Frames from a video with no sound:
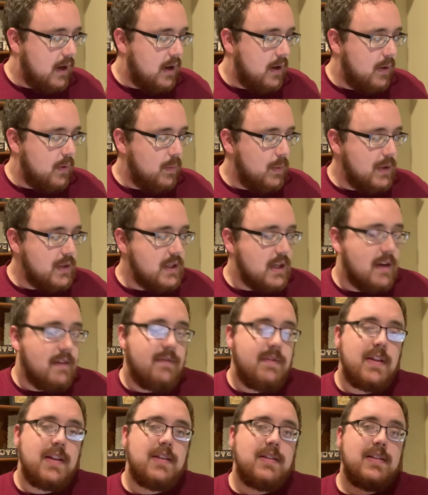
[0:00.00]
Which have
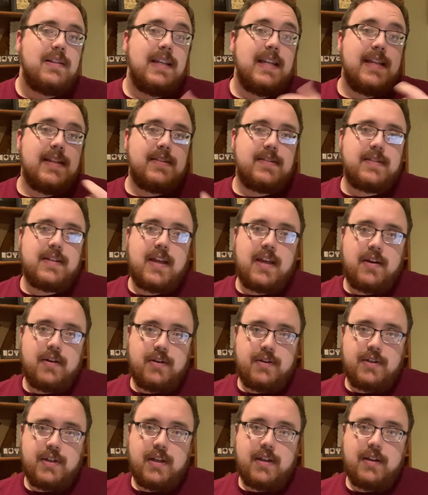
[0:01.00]
the least
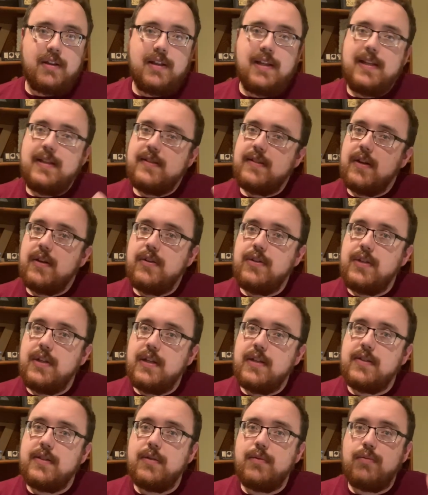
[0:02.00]
energy. Least energy
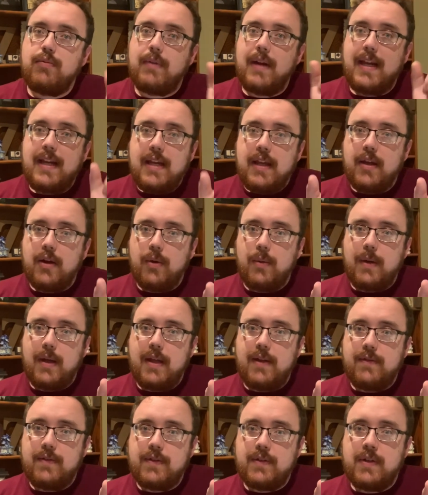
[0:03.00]
is the radio
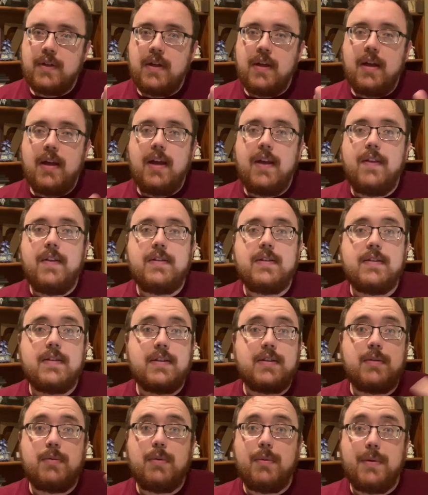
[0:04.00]
waves. This is
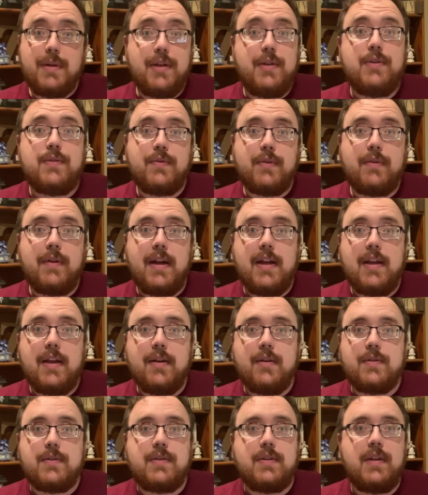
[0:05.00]
actually what we use for
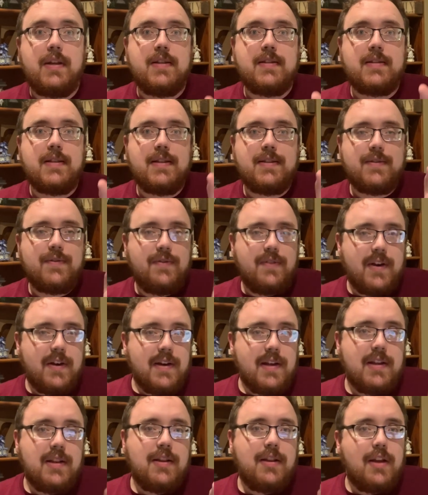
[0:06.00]
radios, is these very
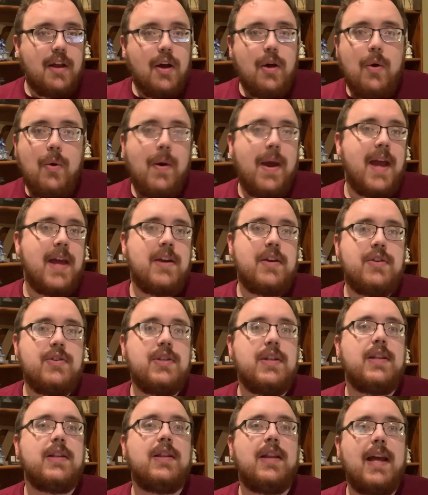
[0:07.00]
low
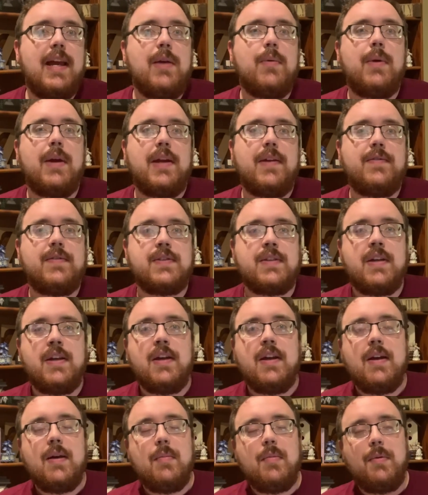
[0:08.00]
energy light waves,
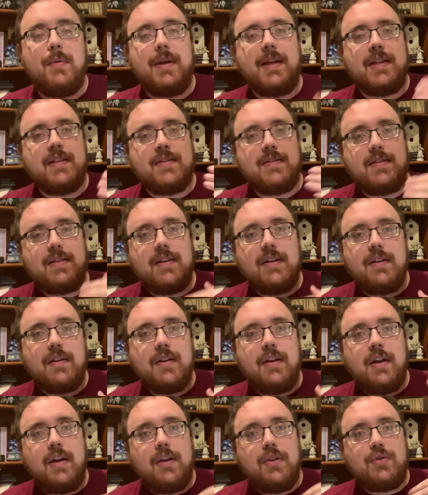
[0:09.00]
but we can still
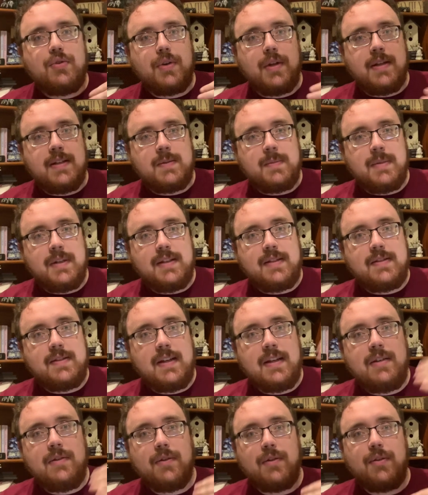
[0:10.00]
transmit a
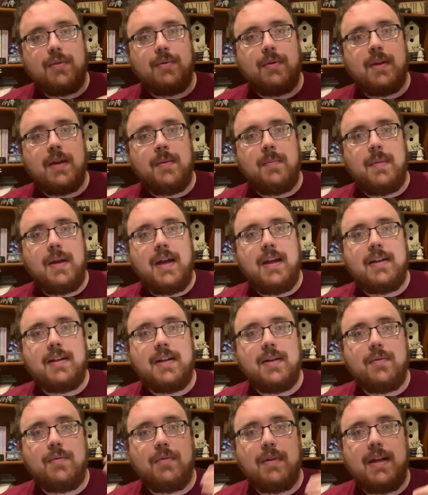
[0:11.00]
signal through them and
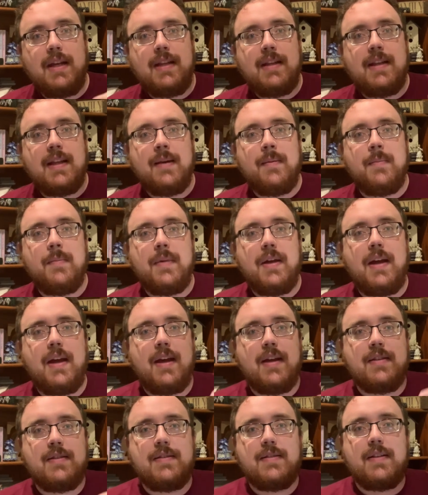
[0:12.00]
can read them
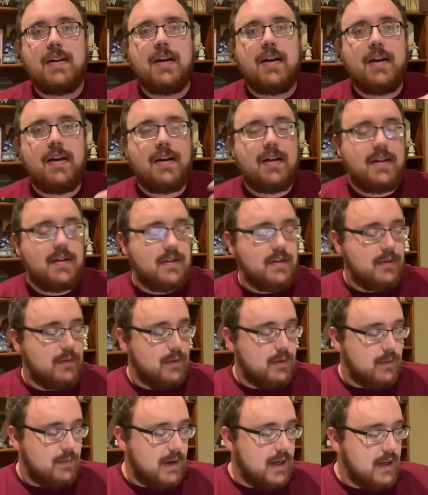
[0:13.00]
as through
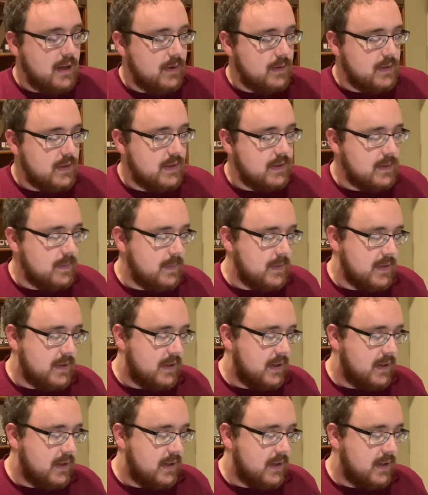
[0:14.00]
the radio systems.